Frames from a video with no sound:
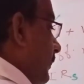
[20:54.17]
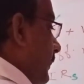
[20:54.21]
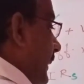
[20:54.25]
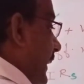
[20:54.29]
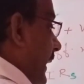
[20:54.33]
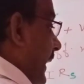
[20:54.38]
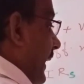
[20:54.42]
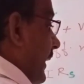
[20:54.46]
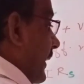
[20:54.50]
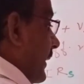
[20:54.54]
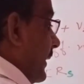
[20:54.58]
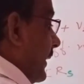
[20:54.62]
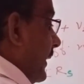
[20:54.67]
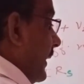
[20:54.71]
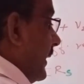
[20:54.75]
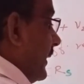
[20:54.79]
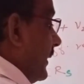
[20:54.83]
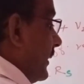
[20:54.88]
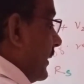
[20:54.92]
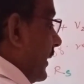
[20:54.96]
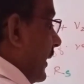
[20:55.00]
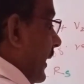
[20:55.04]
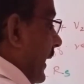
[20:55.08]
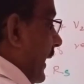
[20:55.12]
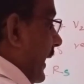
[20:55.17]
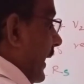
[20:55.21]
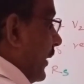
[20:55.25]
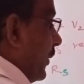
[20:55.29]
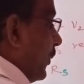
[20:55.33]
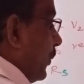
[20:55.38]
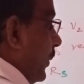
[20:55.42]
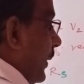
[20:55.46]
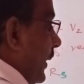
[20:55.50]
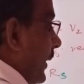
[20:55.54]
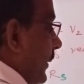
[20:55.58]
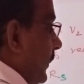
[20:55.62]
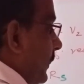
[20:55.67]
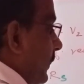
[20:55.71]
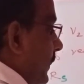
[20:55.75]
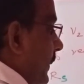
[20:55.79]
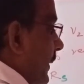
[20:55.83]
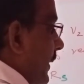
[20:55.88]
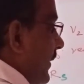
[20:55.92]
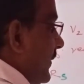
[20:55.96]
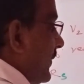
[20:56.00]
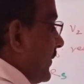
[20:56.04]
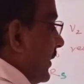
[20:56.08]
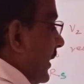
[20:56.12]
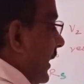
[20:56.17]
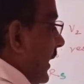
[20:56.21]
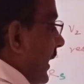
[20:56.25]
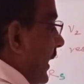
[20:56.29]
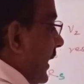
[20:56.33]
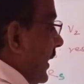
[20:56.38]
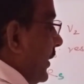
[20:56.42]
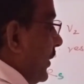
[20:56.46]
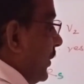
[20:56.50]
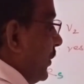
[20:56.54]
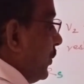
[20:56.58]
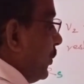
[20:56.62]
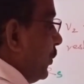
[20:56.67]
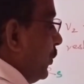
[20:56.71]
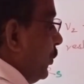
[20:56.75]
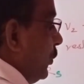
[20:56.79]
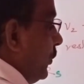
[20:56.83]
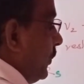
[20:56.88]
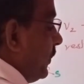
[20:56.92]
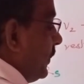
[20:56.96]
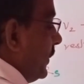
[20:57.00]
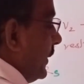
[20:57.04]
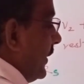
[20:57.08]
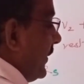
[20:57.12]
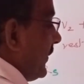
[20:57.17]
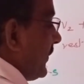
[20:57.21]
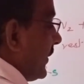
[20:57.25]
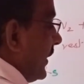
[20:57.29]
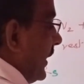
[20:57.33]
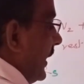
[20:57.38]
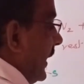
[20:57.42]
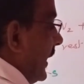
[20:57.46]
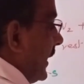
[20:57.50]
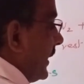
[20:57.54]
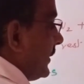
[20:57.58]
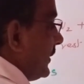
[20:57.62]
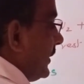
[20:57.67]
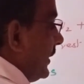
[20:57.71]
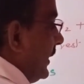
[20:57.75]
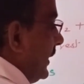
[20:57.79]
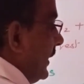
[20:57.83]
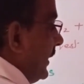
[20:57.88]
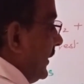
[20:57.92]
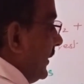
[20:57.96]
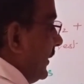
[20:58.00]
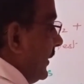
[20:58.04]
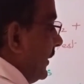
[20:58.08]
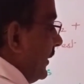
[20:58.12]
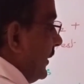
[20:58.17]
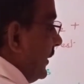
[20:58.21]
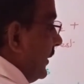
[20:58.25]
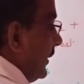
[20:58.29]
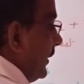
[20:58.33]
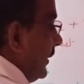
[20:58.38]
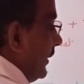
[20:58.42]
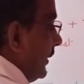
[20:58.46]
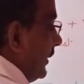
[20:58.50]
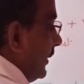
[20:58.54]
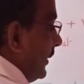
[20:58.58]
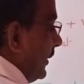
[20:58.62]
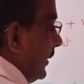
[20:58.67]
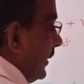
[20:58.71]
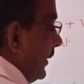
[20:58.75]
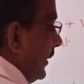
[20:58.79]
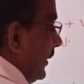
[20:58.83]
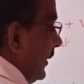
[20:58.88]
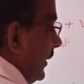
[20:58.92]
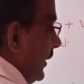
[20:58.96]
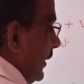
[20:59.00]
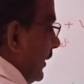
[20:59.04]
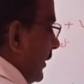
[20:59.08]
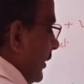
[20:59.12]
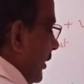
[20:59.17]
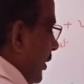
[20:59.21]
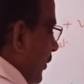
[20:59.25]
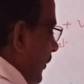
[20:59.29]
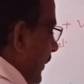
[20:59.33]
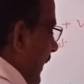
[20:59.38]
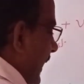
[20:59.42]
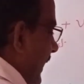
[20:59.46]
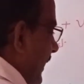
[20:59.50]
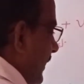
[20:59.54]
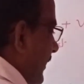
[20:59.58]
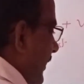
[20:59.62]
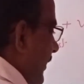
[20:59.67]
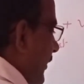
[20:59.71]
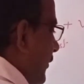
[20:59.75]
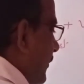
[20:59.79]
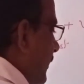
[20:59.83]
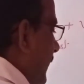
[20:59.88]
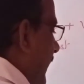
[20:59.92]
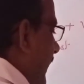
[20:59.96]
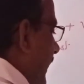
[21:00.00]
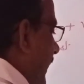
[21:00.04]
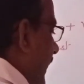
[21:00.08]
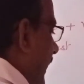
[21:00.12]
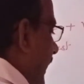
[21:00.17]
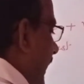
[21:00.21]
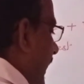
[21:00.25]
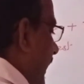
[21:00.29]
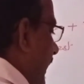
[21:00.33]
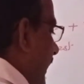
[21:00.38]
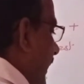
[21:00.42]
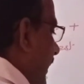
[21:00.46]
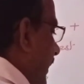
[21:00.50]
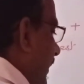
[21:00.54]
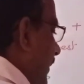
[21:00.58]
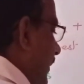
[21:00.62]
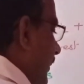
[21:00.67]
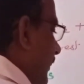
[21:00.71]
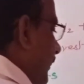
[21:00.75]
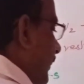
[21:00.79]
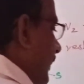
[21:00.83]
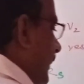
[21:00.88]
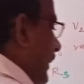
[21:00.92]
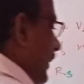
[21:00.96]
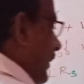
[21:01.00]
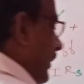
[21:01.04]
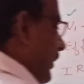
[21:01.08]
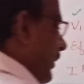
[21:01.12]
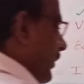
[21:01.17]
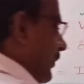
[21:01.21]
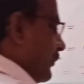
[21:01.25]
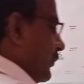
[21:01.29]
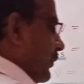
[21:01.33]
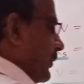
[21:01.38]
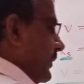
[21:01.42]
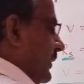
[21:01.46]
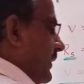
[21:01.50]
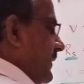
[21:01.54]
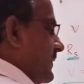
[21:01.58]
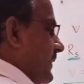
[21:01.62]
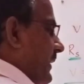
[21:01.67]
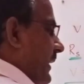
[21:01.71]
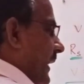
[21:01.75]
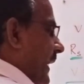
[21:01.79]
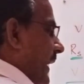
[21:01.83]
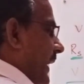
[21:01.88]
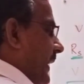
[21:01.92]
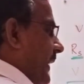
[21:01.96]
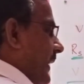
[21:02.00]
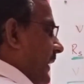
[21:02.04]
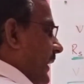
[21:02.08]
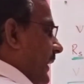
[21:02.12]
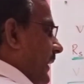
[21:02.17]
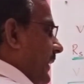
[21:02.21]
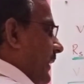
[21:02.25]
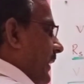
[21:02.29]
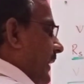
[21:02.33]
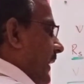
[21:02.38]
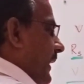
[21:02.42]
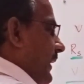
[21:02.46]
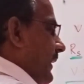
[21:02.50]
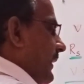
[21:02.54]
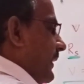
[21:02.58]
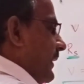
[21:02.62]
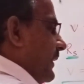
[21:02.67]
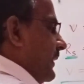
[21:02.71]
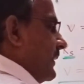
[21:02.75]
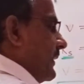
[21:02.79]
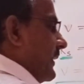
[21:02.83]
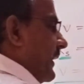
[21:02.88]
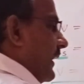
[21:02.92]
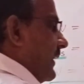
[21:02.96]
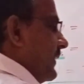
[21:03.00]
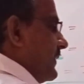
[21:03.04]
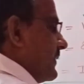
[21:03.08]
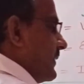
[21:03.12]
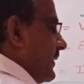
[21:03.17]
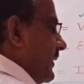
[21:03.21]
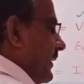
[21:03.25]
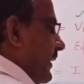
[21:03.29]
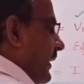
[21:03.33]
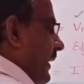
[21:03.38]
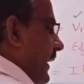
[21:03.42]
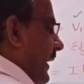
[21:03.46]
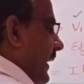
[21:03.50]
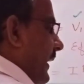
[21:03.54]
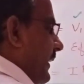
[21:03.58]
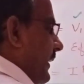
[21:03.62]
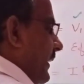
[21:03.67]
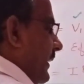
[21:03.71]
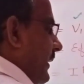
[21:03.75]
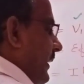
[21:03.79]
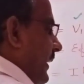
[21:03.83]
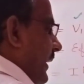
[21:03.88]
bracket R1 plus R2 plus R3. Divide this by I. So this I and I get cancelled. I and